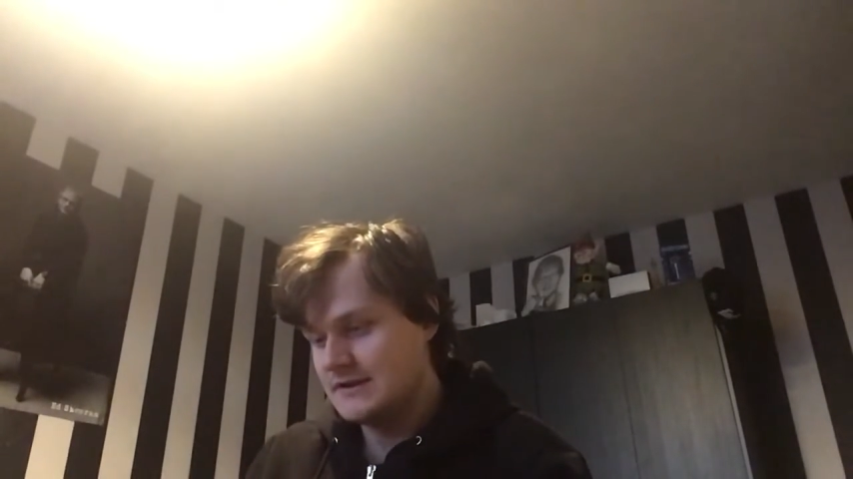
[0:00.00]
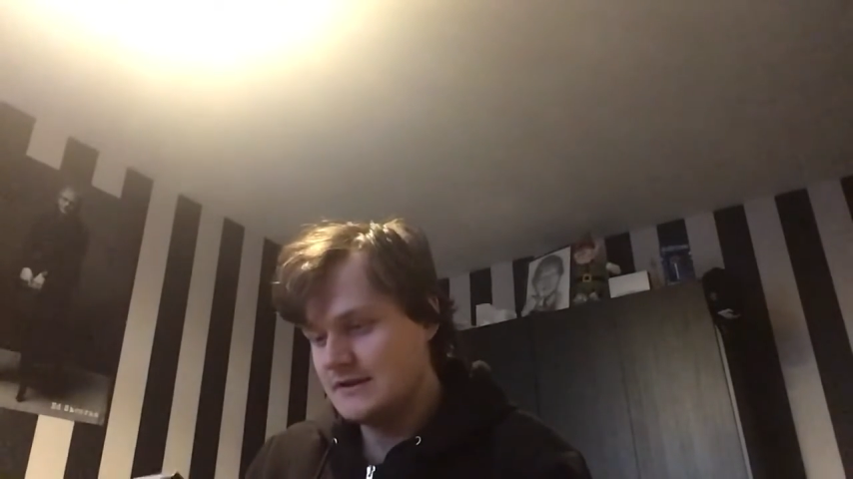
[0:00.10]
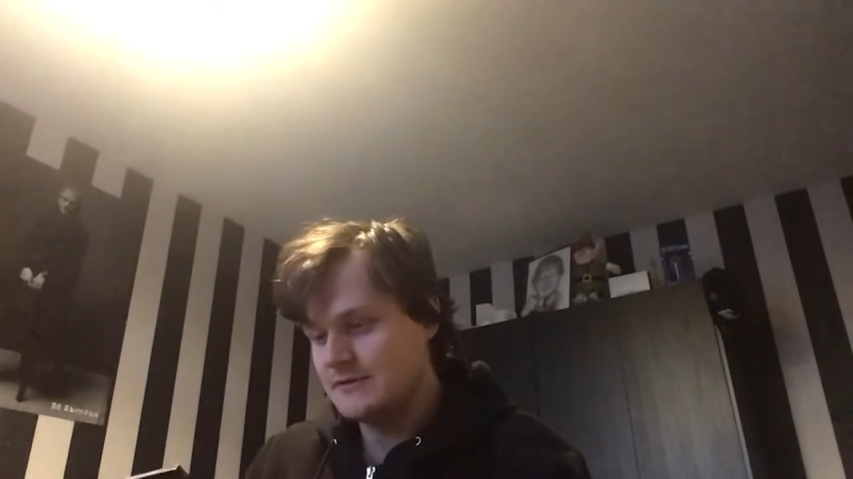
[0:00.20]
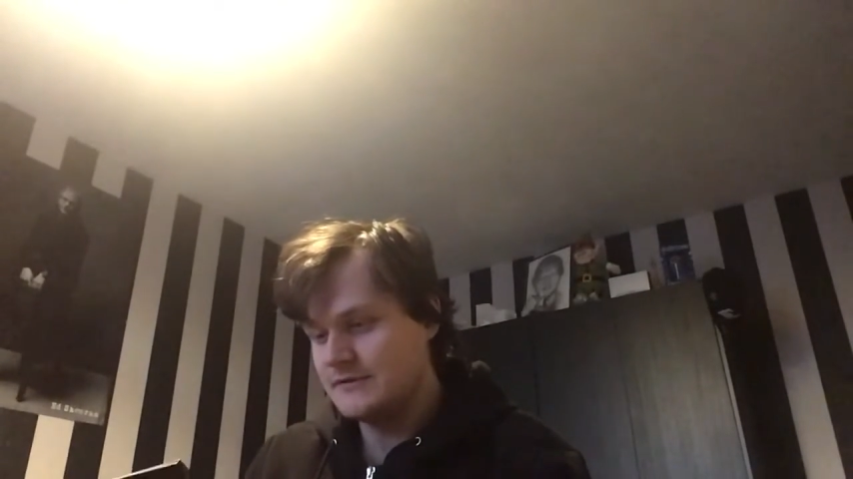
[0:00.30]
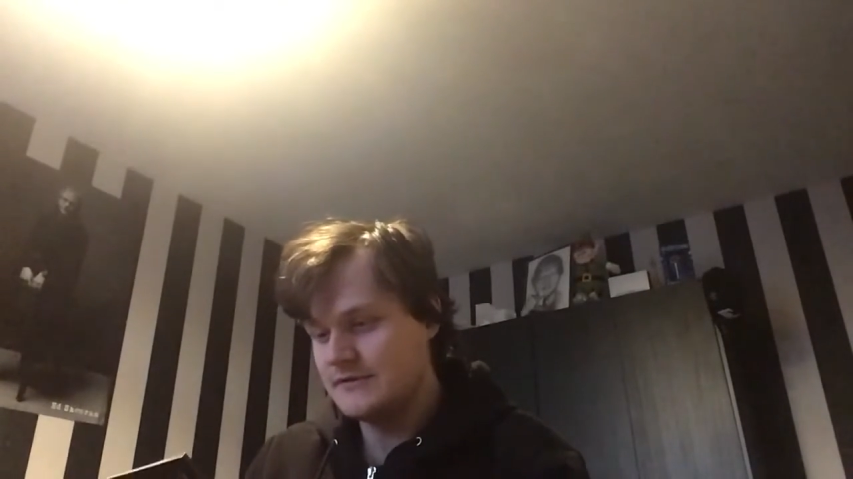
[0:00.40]

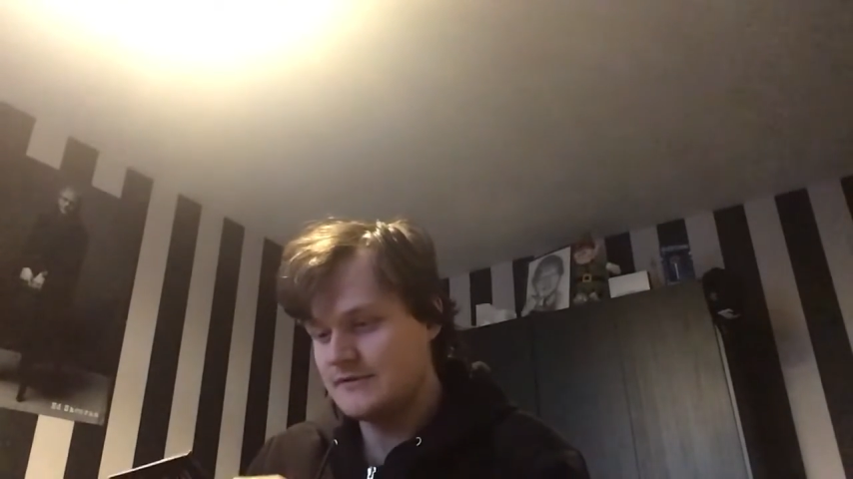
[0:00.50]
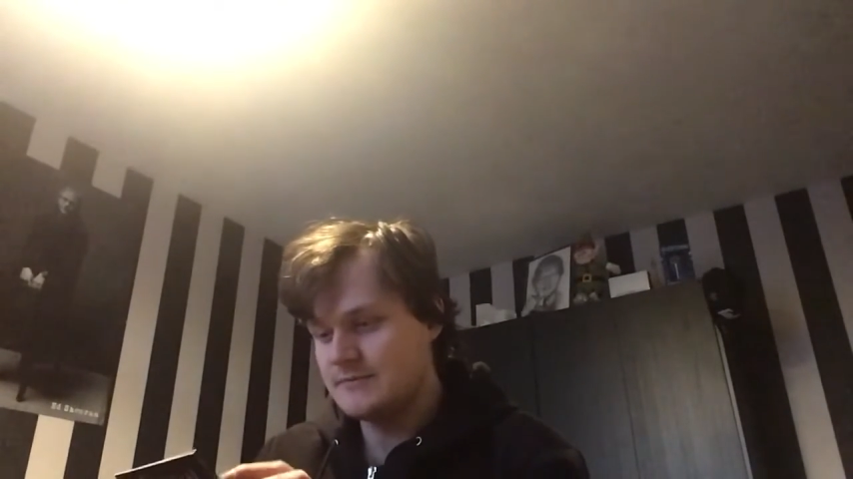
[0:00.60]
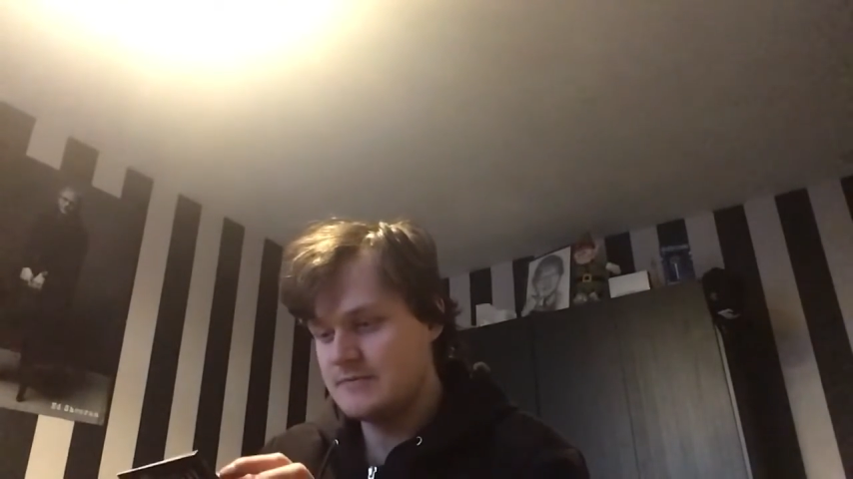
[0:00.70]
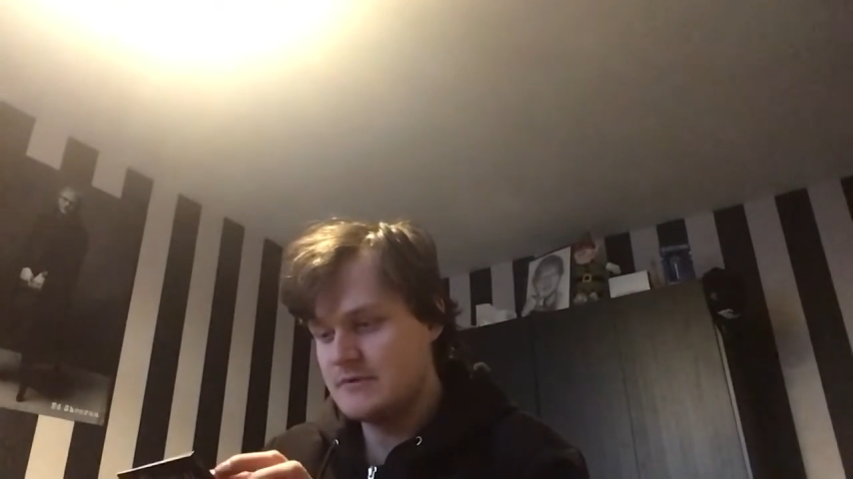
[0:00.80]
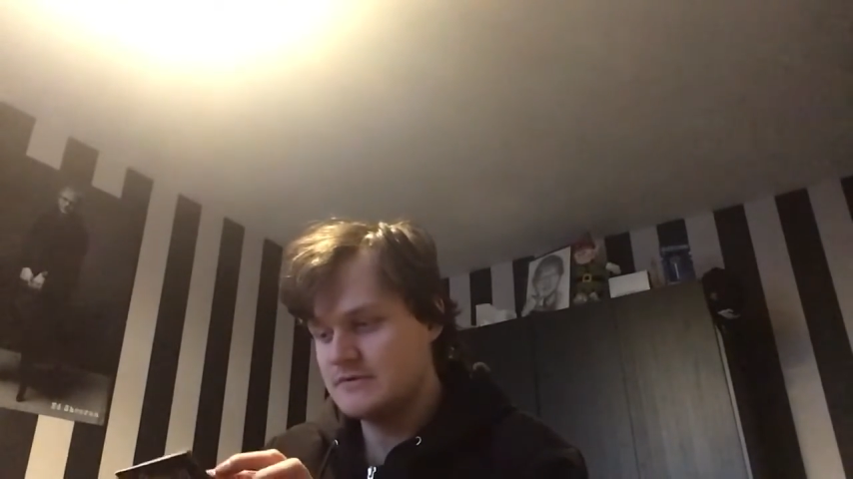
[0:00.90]
It was
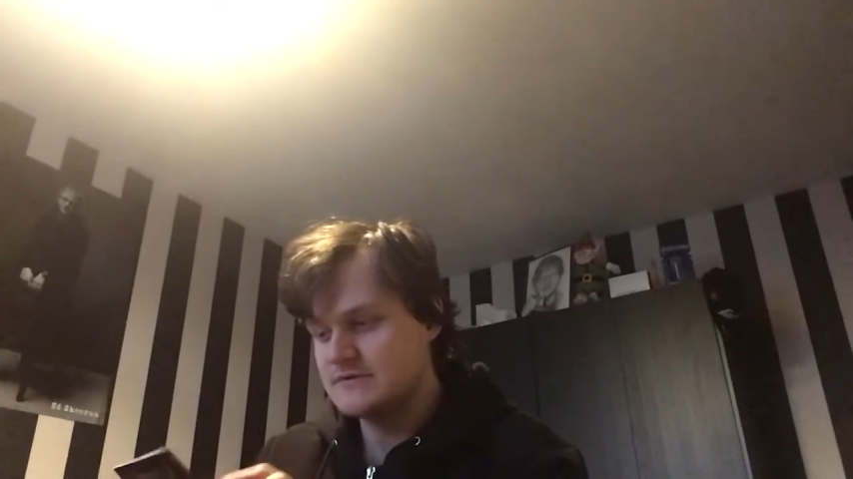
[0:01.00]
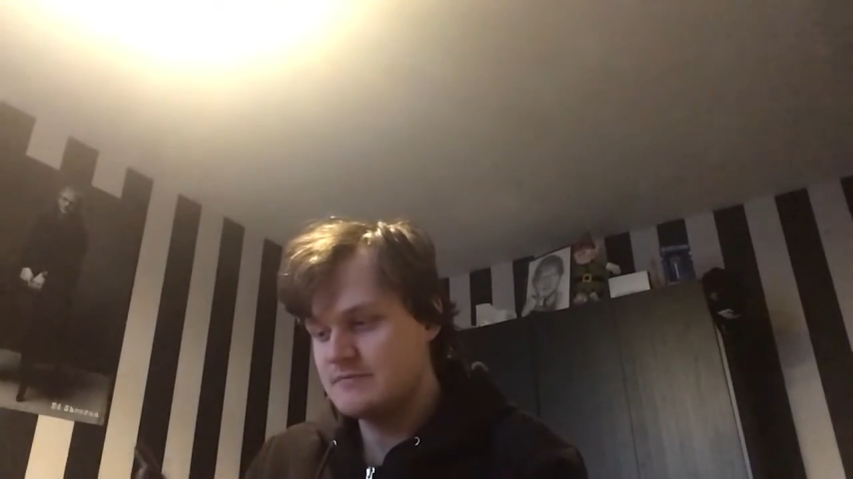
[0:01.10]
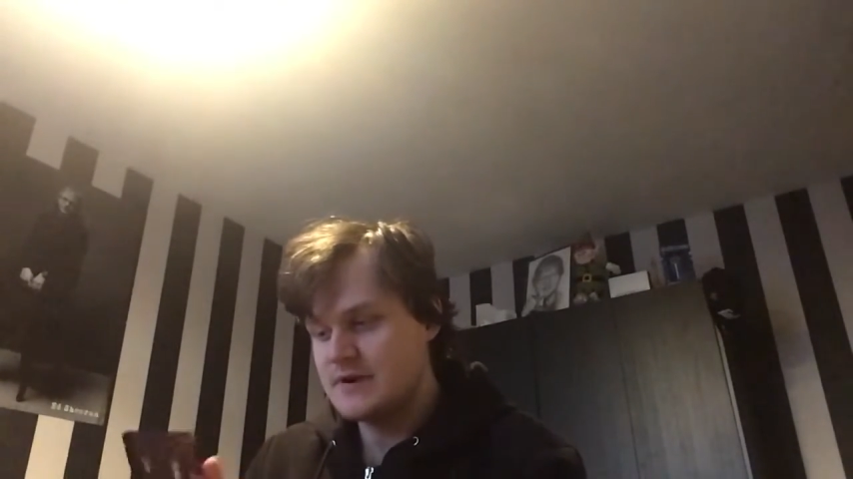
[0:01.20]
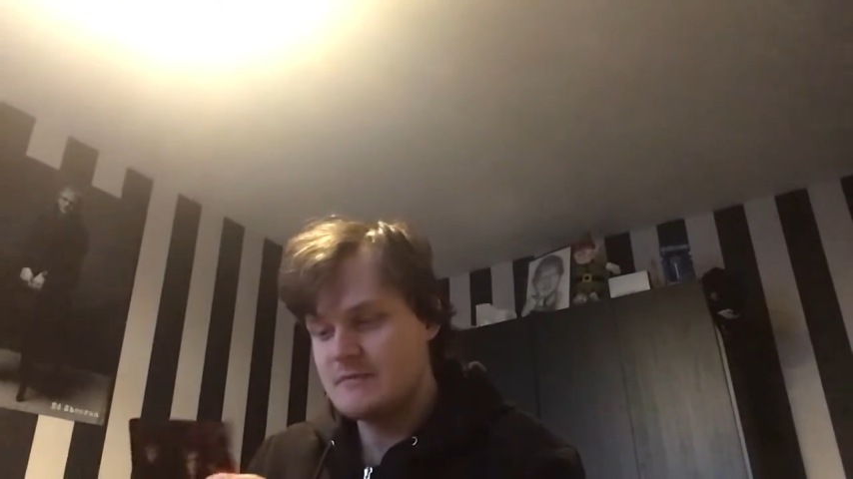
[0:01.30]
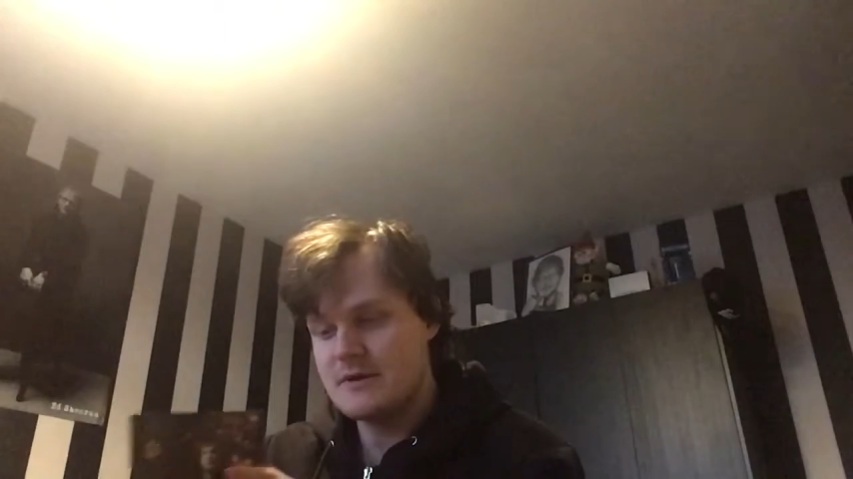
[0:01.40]
a
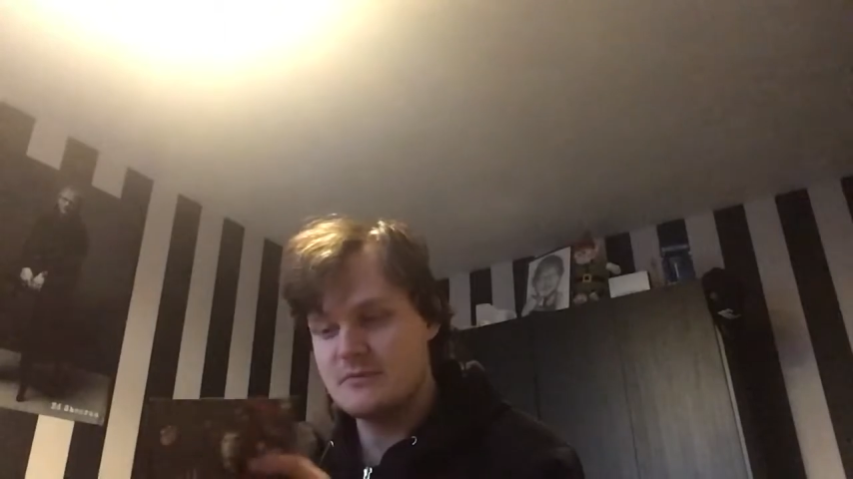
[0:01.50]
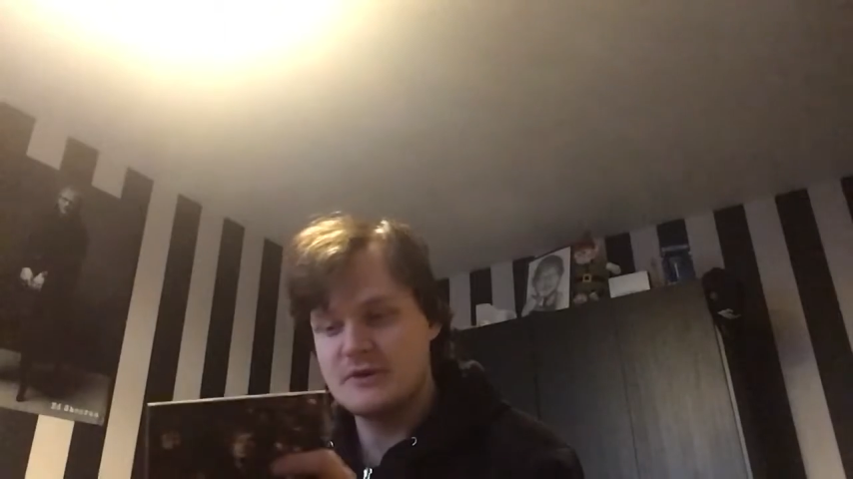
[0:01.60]
big amount of money,